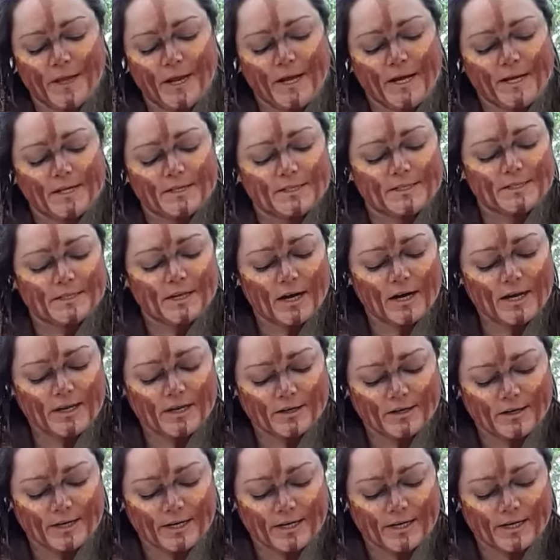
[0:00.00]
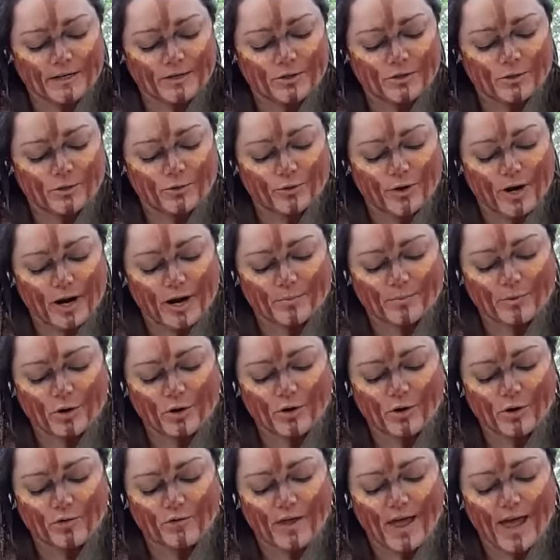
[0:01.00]
Silently, Torak
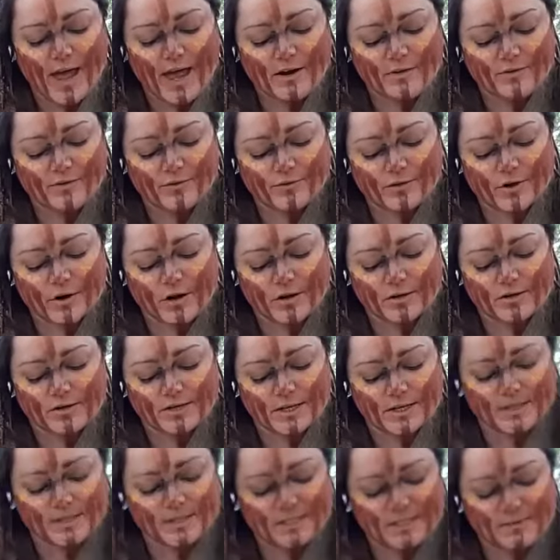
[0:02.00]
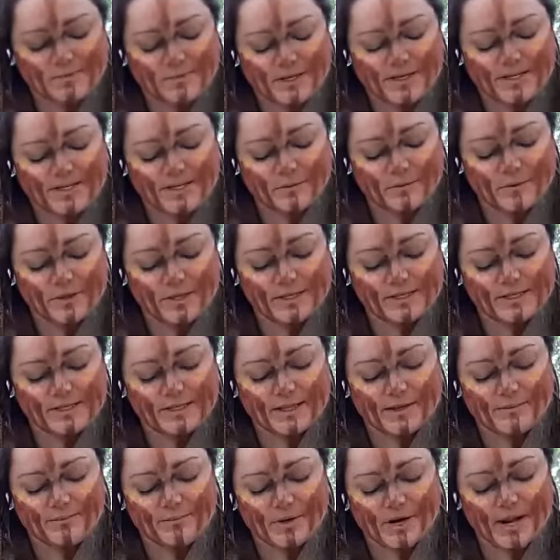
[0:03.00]
broke off a head of grass and split it with his
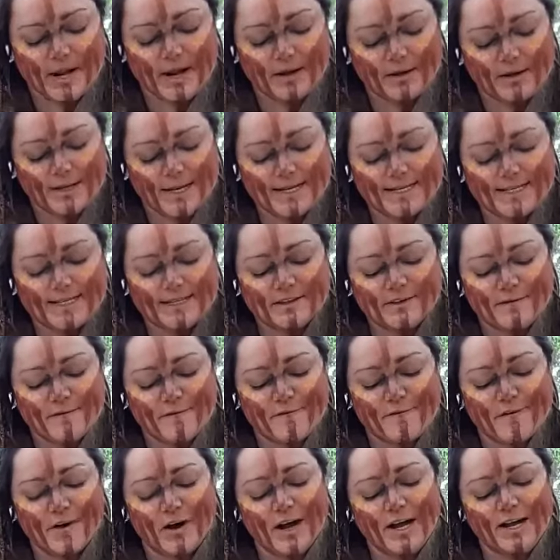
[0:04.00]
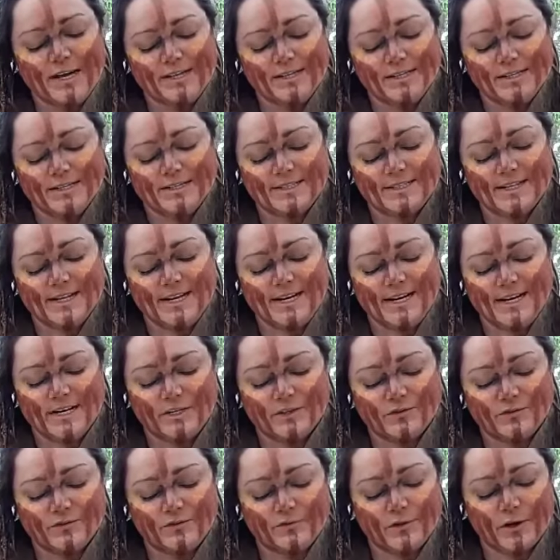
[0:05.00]
thumbnail, letting the fine seeds
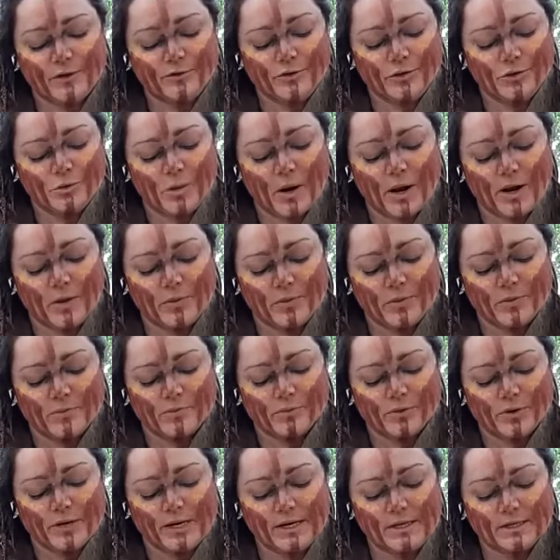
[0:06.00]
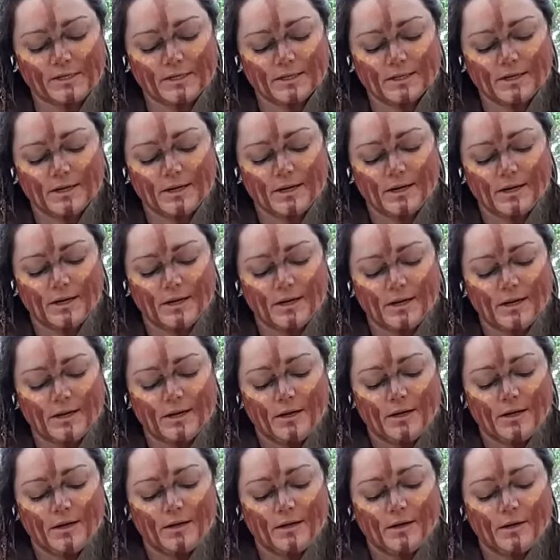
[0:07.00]
float away on the breeze.
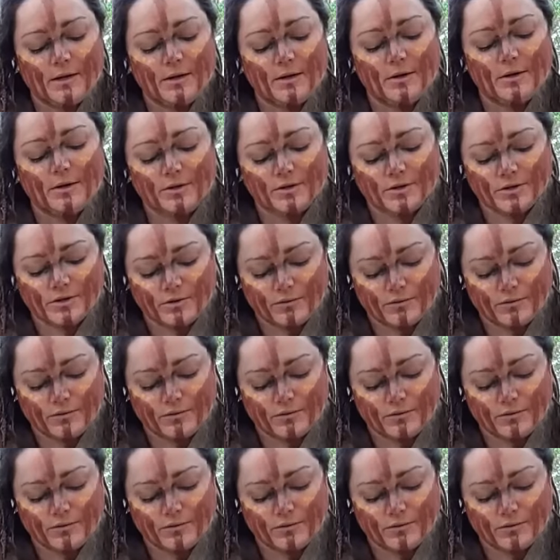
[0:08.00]
Good.